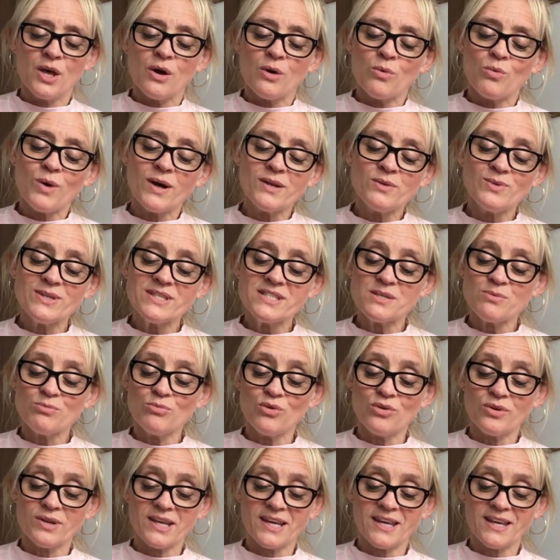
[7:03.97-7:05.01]
One winter
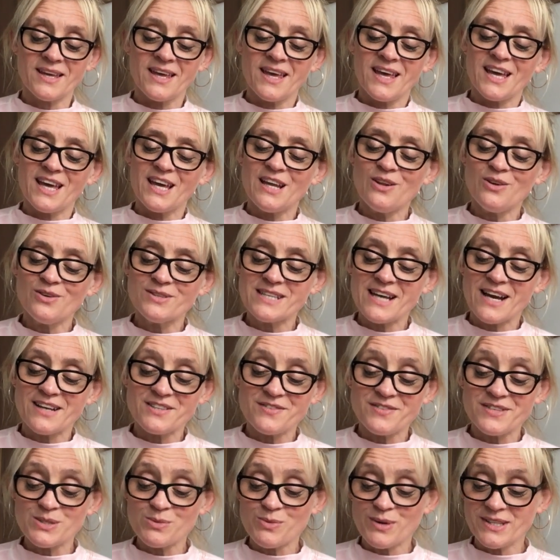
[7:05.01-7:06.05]
morning he looked out of
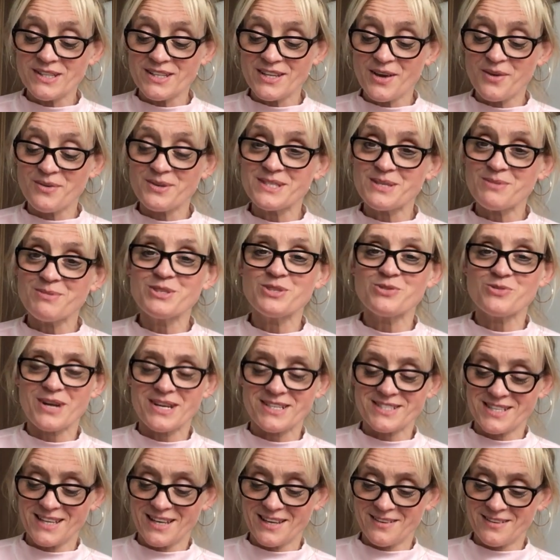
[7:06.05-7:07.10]
his window as he was
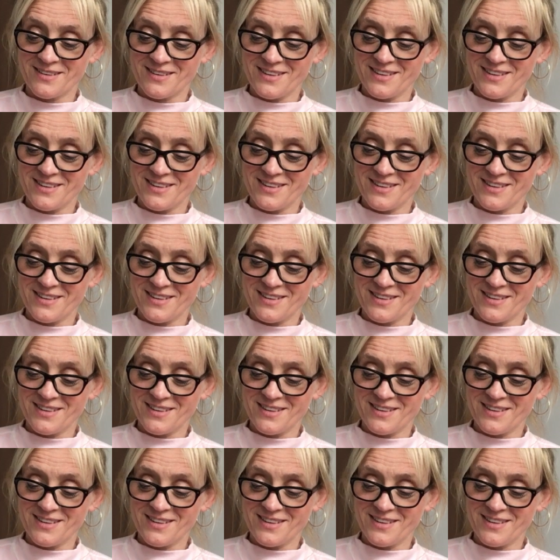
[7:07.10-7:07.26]
dressing.